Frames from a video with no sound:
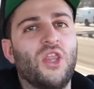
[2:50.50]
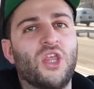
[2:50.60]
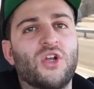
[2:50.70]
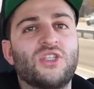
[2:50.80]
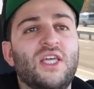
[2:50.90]

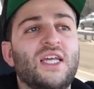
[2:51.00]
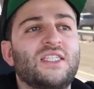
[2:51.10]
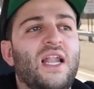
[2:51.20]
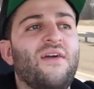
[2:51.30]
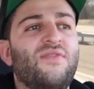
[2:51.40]
There's things
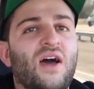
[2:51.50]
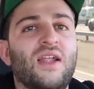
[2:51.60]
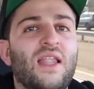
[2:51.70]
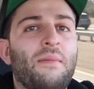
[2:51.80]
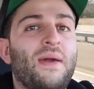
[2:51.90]
that I've
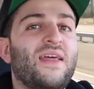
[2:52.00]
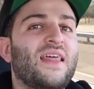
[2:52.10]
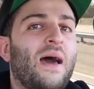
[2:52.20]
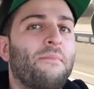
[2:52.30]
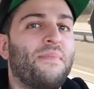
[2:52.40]
done that made
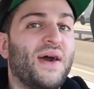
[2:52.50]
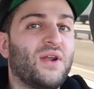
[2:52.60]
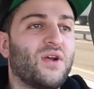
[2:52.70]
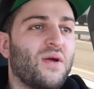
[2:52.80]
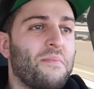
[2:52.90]
that
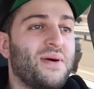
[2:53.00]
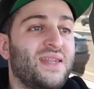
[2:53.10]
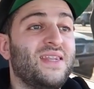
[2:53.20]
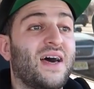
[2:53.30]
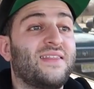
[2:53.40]
better, but
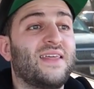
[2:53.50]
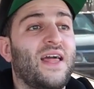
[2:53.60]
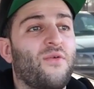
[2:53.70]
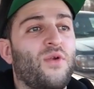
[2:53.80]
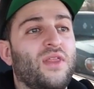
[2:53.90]
nothing
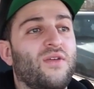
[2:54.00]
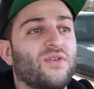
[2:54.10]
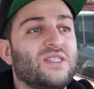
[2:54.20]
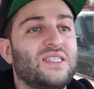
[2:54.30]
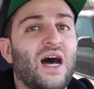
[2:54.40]
that really
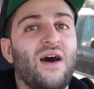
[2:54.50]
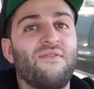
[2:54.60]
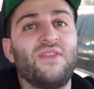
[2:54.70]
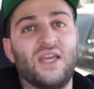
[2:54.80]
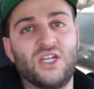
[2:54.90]

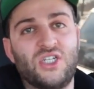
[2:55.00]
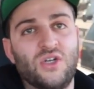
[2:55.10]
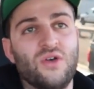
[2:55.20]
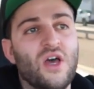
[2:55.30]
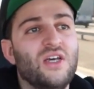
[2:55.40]
resolved the
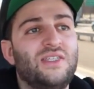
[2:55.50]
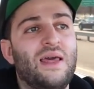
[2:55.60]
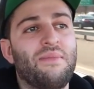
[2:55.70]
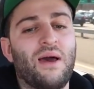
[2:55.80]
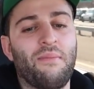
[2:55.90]
issue.
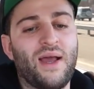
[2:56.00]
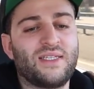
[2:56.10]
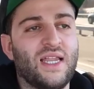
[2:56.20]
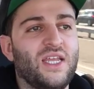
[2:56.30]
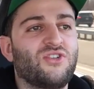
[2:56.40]
Same thing on
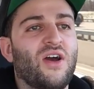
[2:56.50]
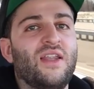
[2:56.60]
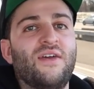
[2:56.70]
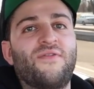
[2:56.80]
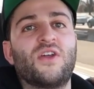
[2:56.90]
Mike's end. He
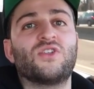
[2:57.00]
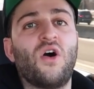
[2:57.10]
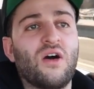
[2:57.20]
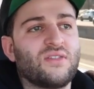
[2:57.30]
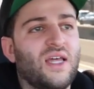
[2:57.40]
tried different
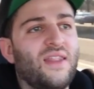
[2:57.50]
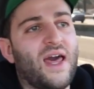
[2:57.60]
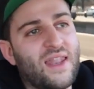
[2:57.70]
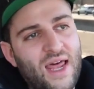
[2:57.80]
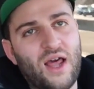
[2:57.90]
exhausts, and
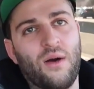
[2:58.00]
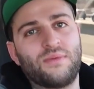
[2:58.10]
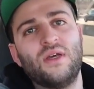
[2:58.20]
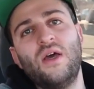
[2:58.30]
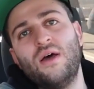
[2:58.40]
that
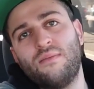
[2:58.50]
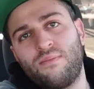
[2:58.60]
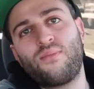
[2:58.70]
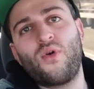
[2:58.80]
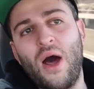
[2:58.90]
helped.
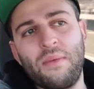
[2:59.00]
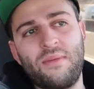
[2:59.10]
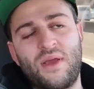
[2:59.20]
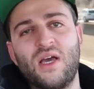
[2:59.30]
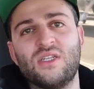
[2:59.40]
Probably
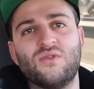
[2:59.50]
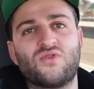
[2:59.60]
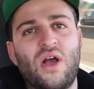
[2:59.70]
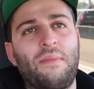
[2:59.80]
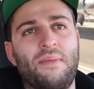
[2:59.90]
because it
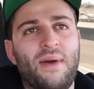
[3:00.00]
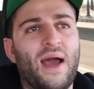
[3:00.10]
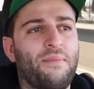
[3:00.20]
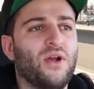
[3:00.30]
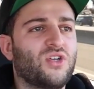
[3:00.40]
was dropping
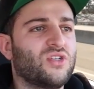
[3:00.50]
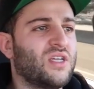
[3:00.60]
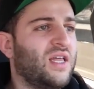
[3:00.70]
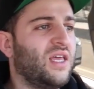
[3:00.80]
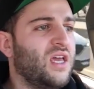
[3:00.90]
back pressure
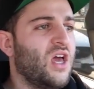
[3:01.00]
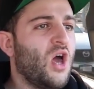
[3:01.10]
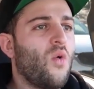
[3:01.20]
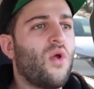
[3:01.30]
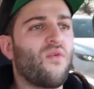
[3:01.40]
slightly.
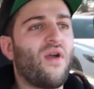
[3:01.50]
We